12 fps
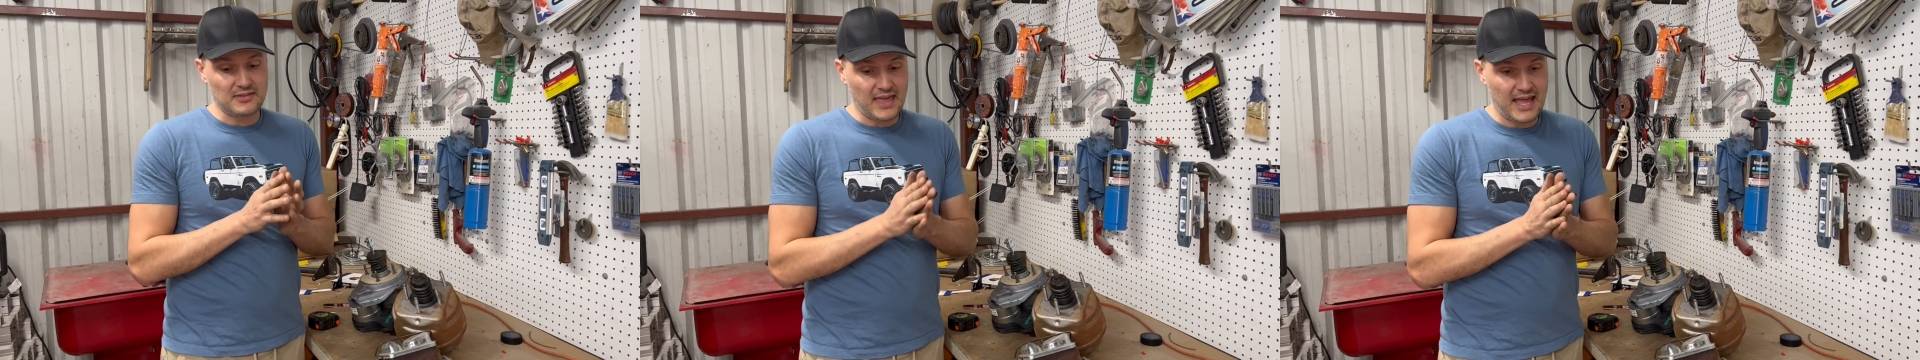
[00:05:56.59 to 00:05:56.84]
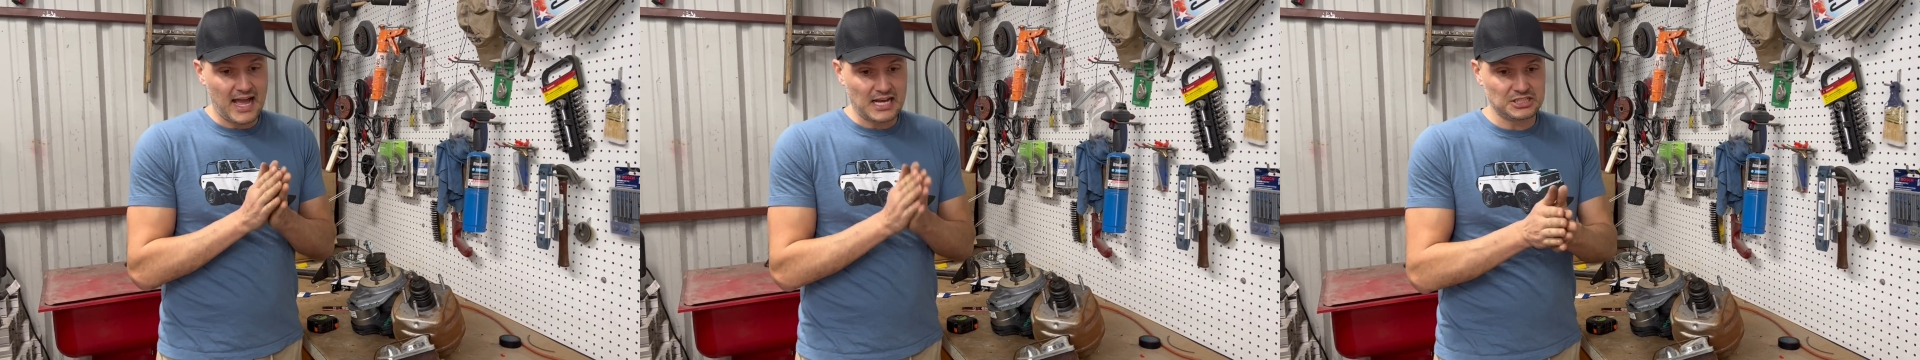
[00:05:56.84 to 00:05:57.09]
they
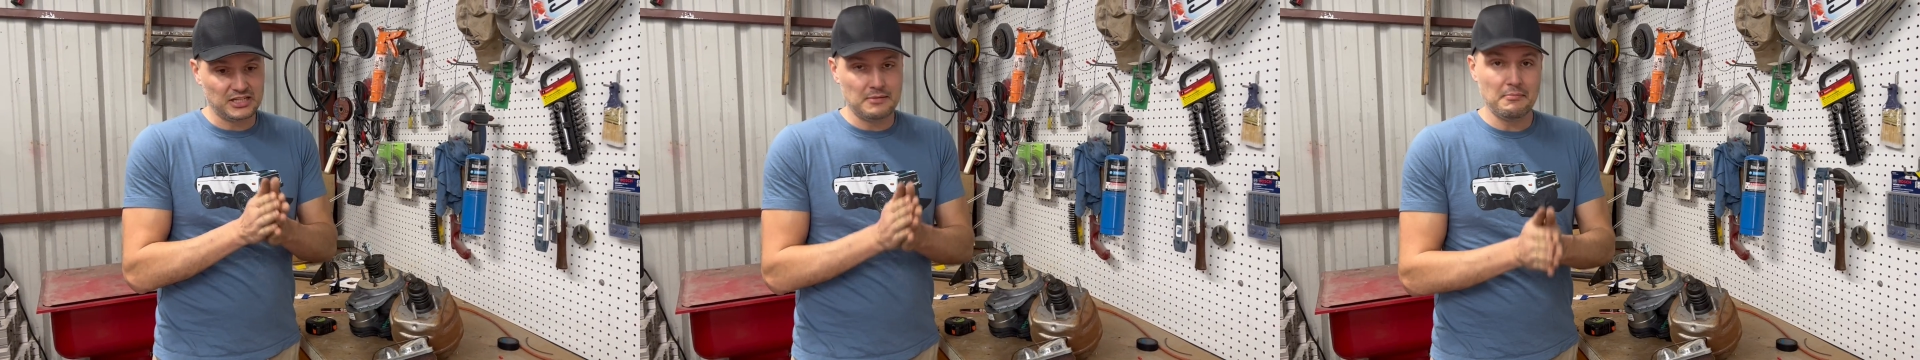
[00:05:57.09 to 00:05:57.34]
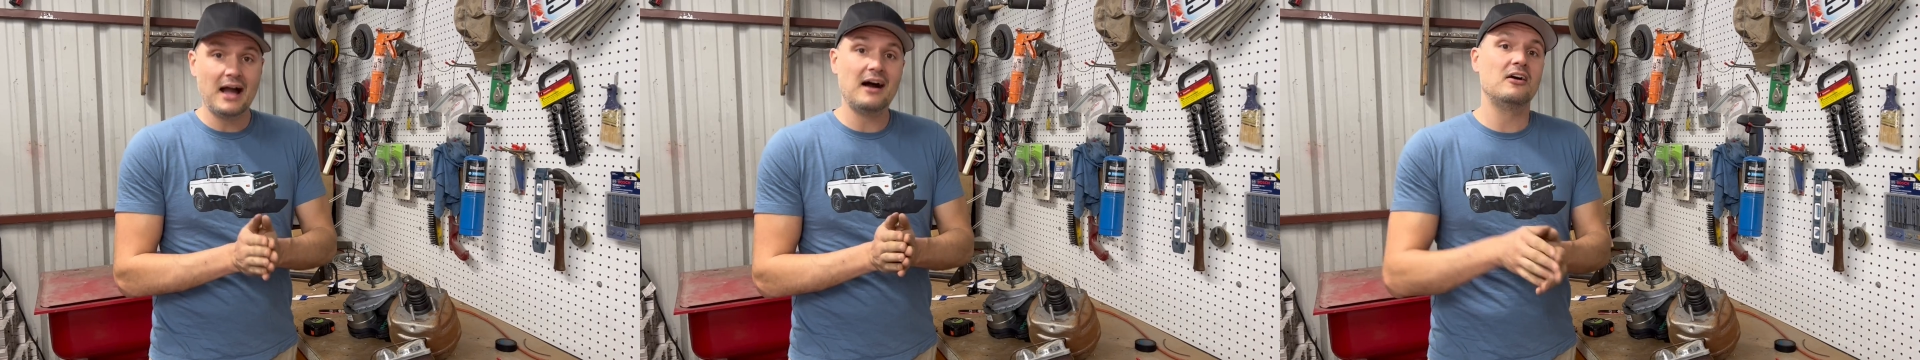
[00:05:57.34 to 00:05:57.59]
actually
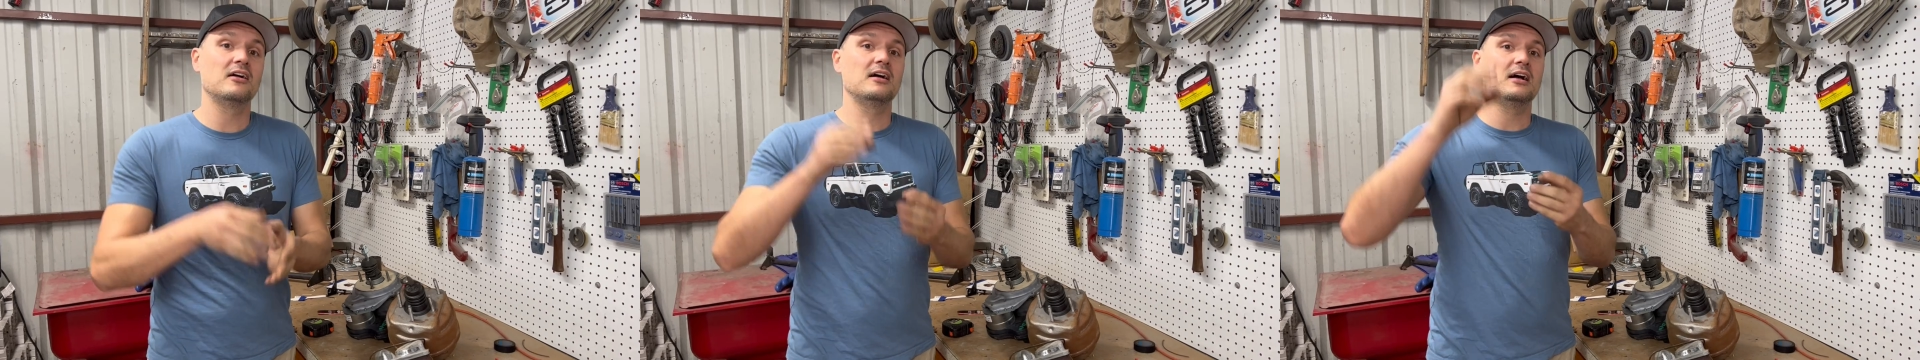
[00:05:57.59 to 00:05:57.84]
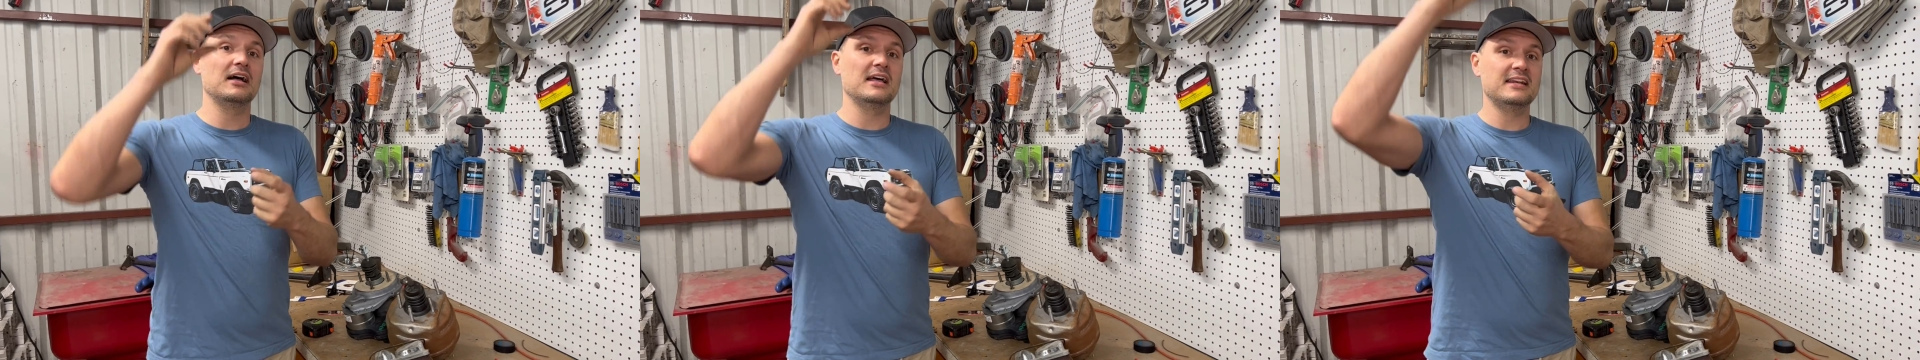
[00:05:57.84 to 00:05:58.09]
mount
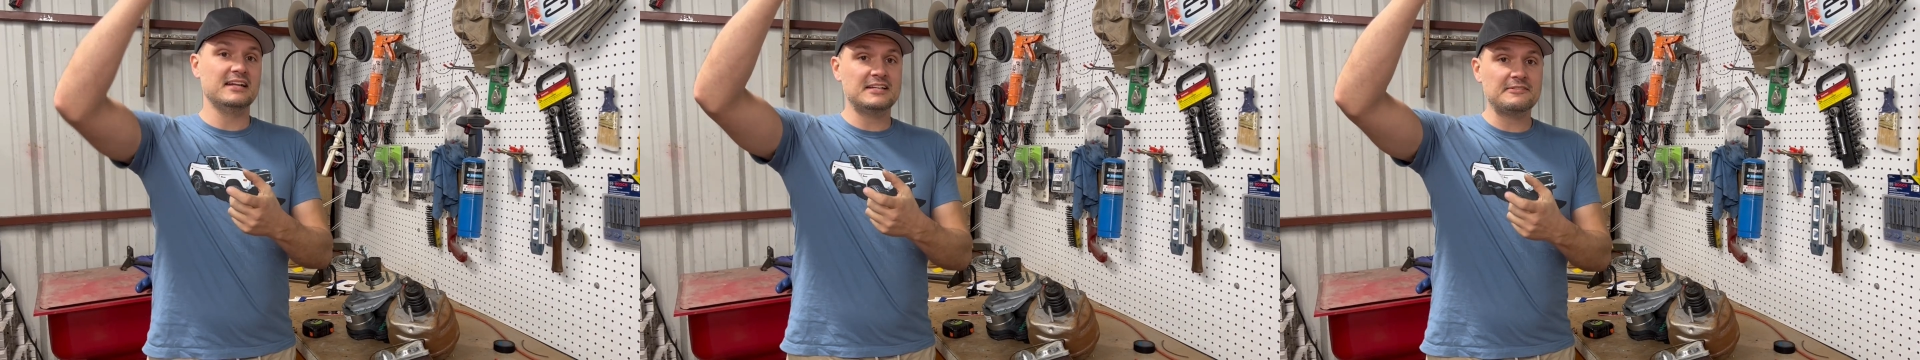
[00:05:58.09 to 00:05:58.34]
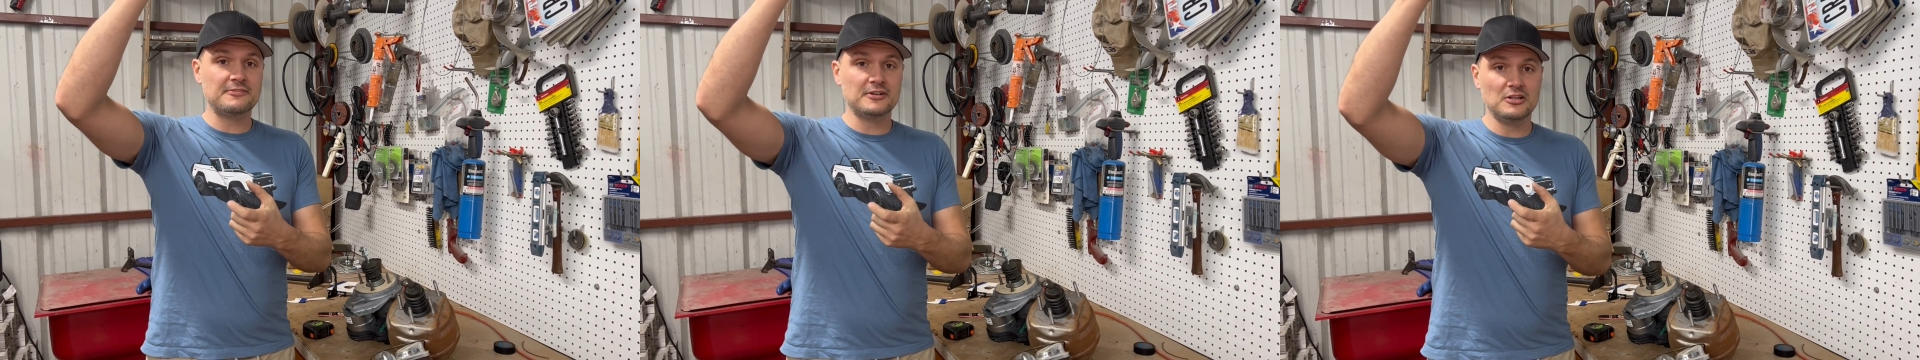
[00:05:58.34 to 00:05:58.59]
in a
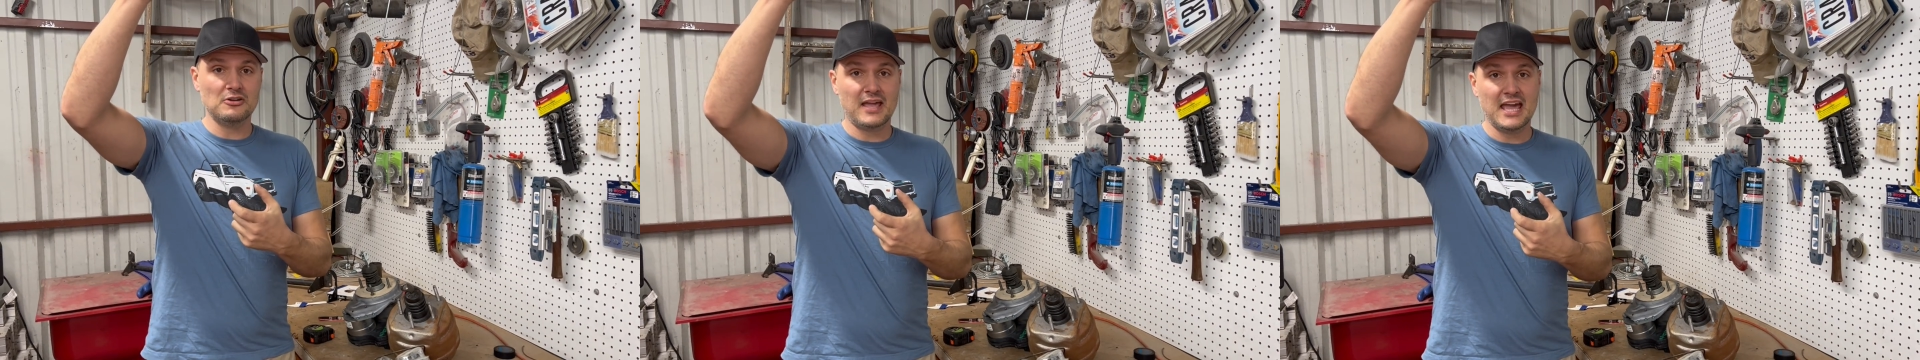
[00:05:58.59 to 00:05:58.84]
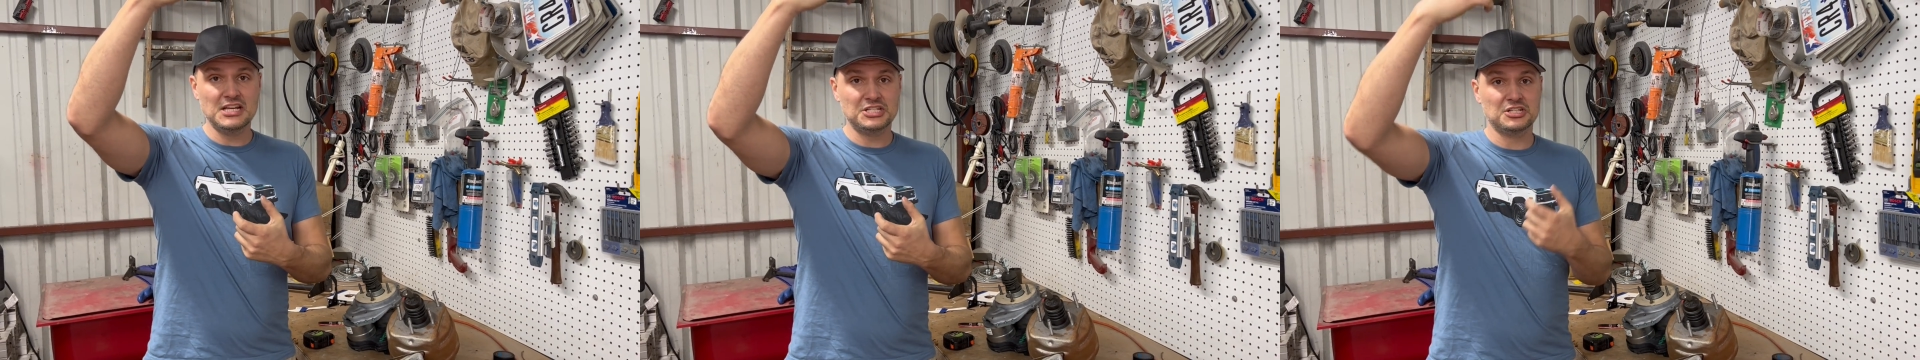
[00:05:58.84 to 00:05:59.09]
different
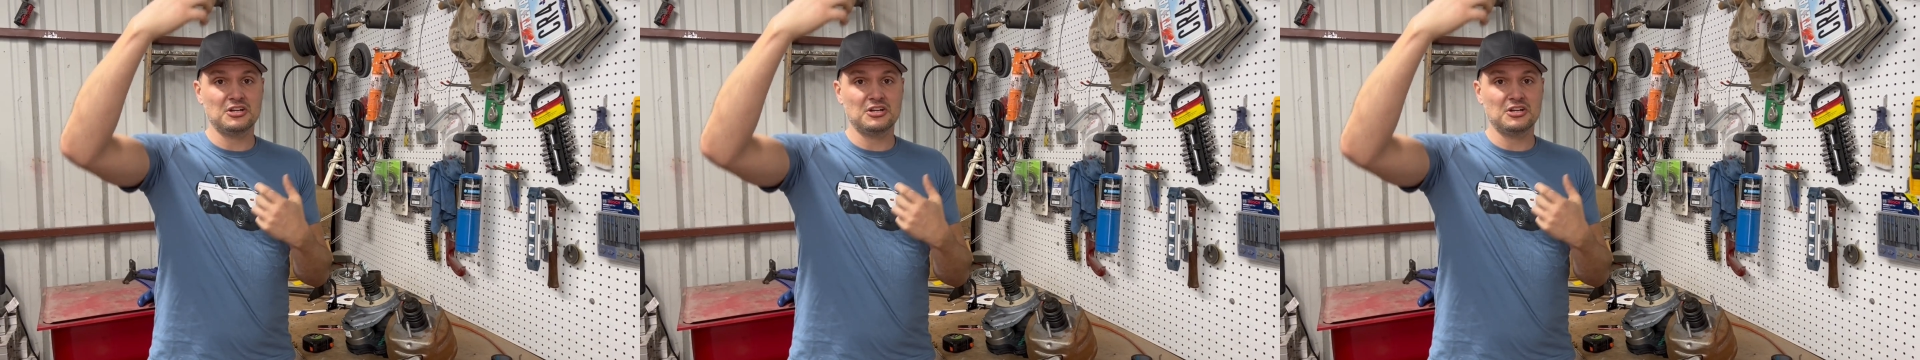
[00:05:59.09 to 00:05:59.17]
location